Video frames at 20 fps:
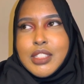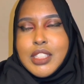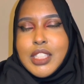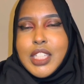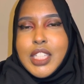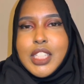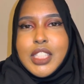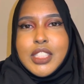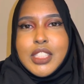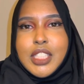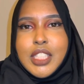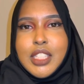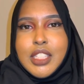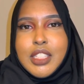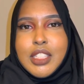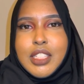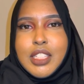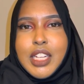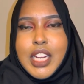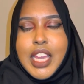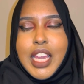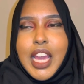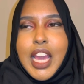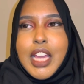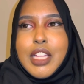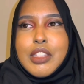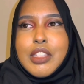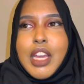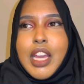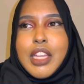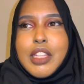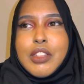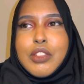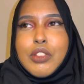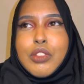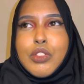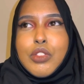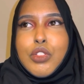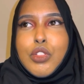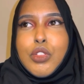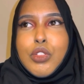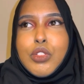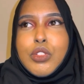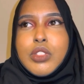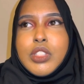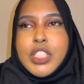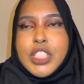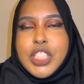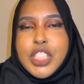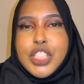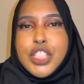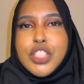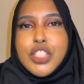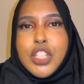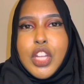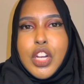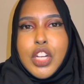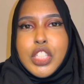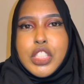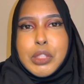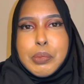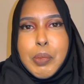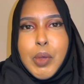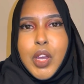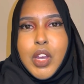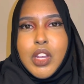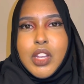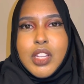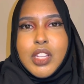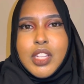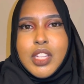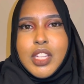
easy. Like, I do decisions on the spot,